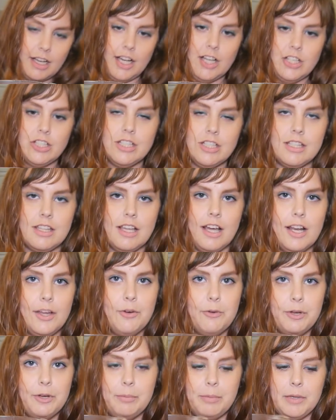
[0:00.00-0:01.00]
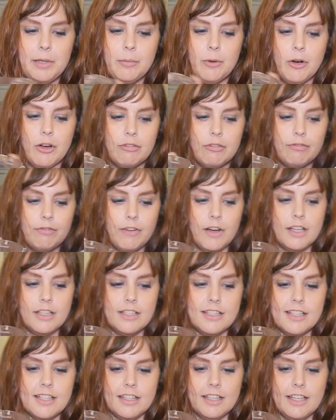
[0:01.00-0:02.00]
I just thought it would be more
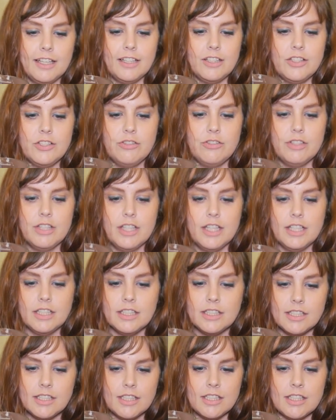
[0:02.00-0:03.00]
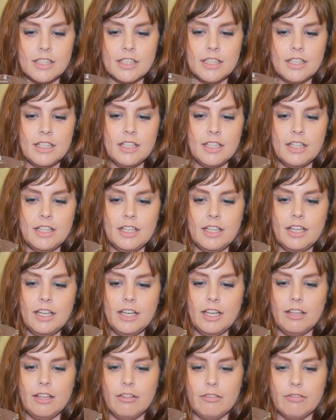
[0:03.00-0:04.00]
fun to, like, do this
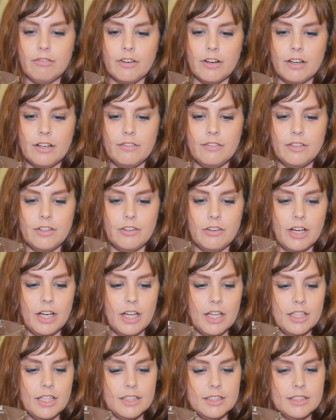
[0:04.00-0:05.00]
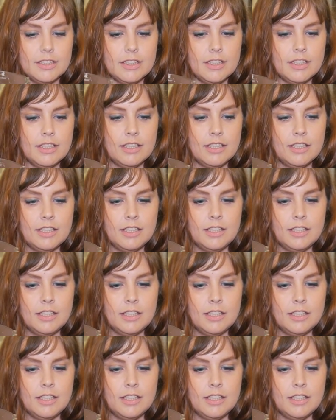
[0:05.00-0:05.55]
in front of you guys,